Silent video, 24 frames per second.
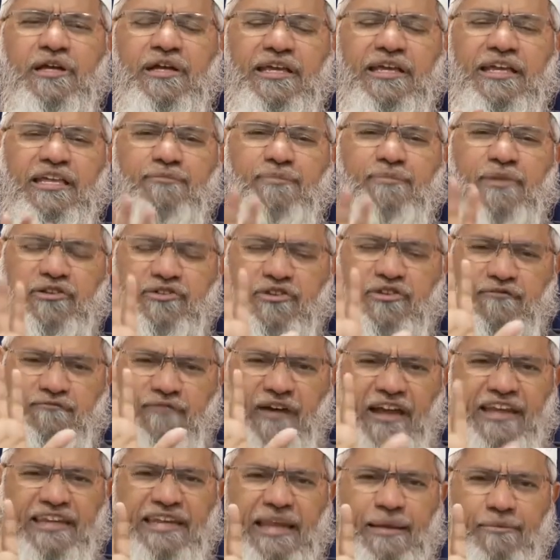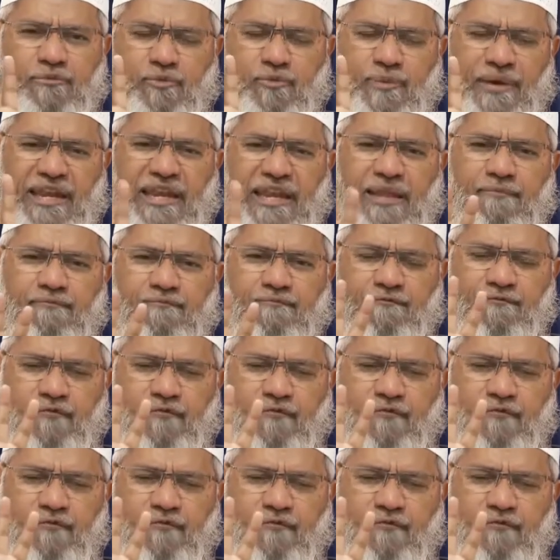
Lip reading: he's mentioned 5 times by name,